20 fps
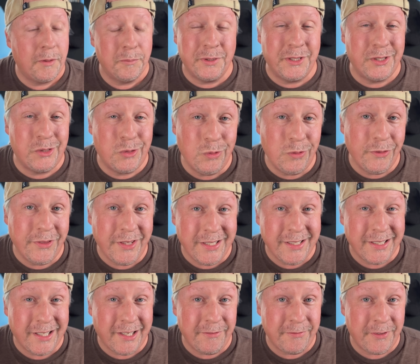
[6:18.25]
But the cool thing
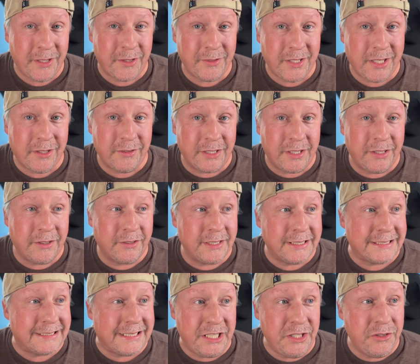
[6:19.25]
that I found out here
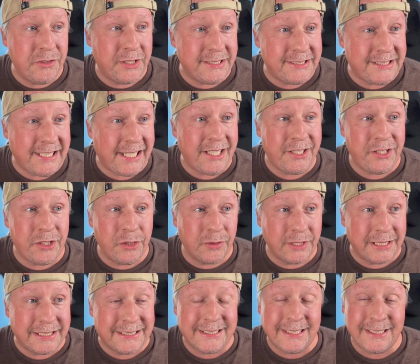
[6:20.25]
is that you can take your
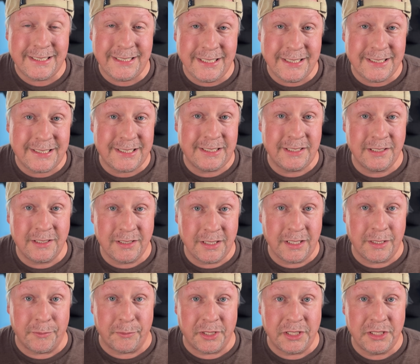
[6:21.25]
existing still
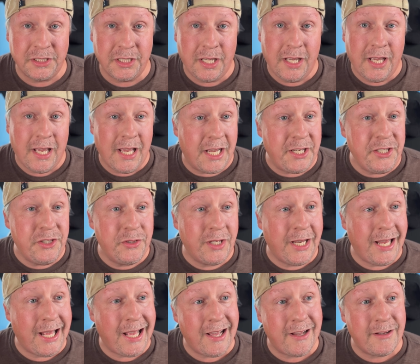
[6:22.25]
image and you can
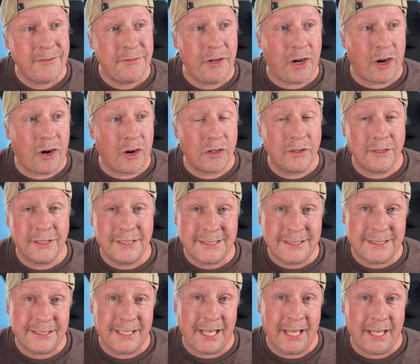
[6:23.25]
have
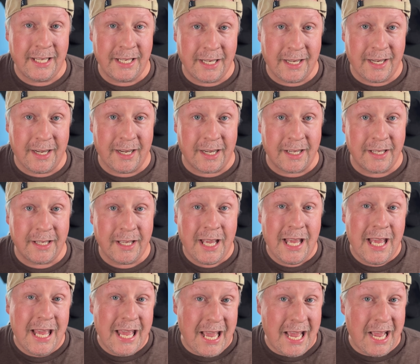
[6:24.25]
Artlist AI
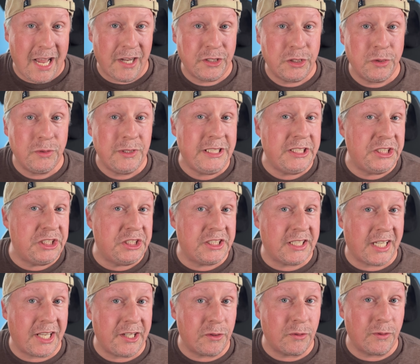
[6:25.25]
actually
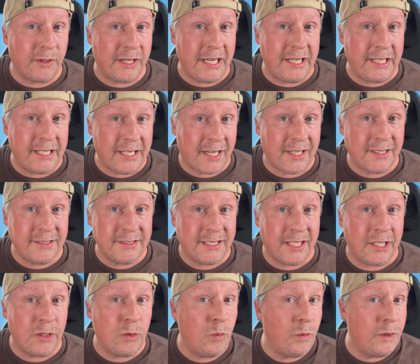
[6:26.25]
generate
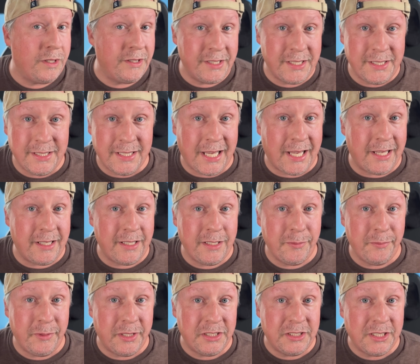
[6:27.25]
content within that
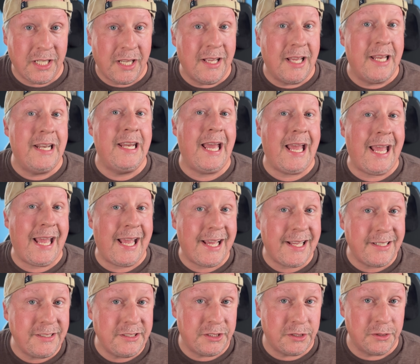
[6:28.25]
image and
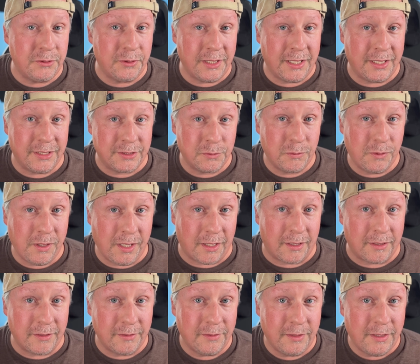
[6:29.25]
add to it as
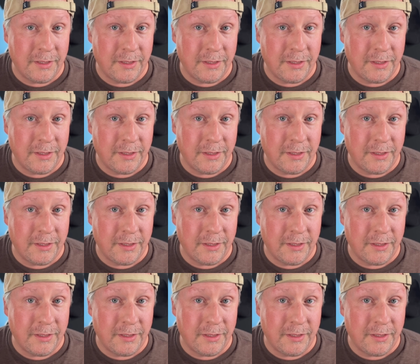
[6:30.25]
well.